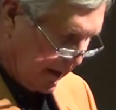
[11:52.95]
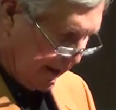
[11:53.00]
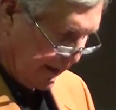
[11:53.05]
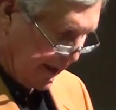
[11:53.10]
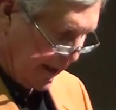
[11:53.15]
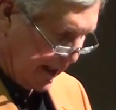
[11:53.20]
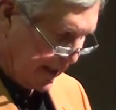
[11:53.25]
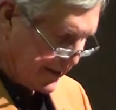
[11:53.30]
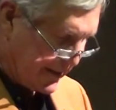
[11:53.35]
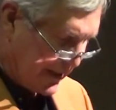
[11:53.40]
And
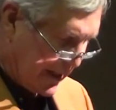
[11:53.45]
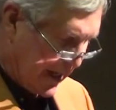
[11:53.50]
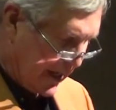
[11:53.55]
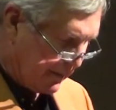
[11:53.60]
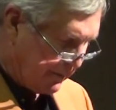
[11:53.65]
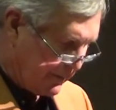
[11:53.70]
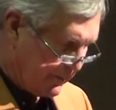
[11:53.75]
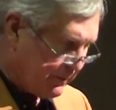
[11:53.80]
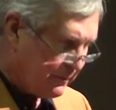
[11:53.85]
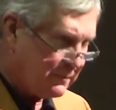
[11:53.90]
then he
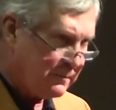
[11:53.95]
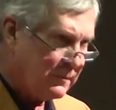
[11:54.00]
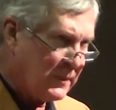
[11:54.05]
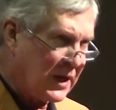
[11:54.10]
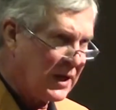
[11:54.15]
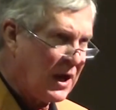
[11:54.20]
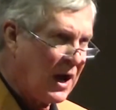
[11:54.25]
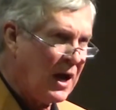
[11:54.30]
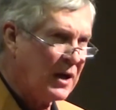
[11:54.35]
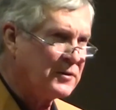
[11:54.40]
said,
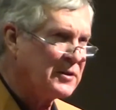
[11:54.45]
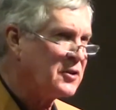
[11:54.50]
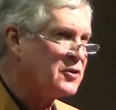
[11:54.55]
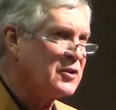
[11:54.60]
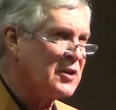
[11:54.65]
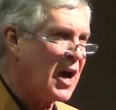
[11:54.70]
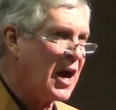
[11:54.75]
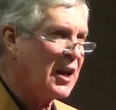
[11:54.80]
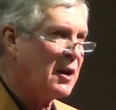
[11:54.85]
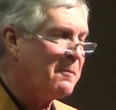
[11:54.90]
because
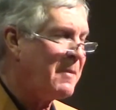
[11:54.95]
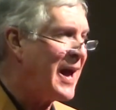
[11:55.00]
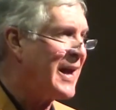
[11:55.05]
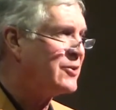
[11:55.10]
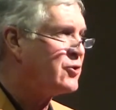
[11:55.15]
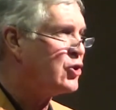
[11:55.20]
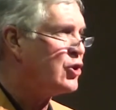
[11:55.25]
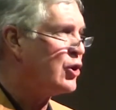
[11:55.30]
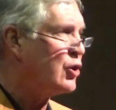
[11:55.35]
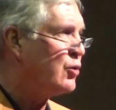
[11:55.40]
it's not
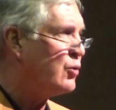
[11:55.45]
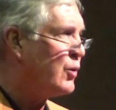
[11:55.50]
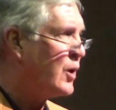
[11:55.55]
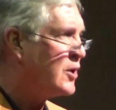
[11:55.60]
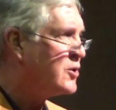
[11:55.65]
about you,